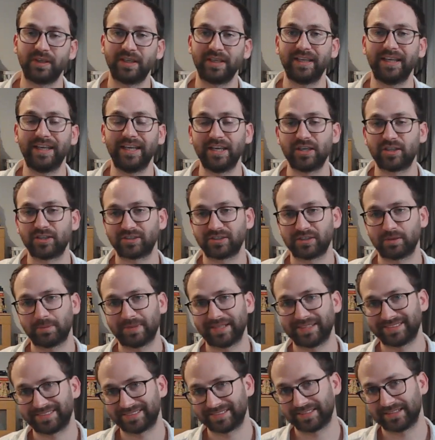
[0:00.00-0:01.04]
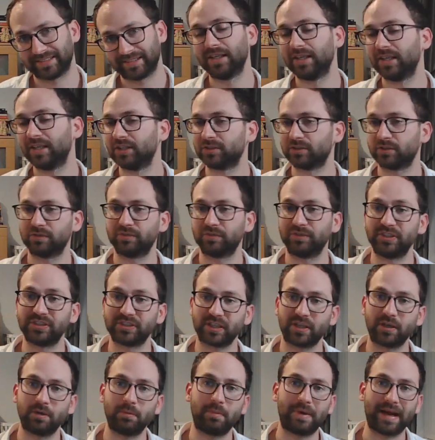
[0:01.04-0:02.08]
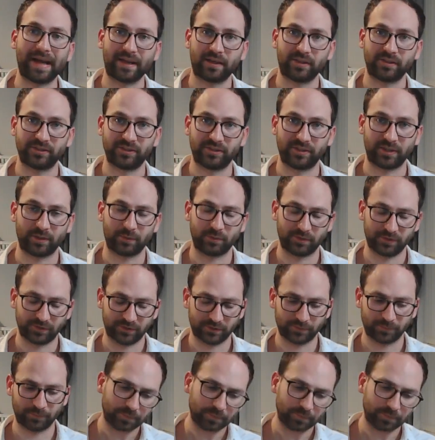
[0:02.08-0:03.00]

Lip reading: each semester. So these are your milestones.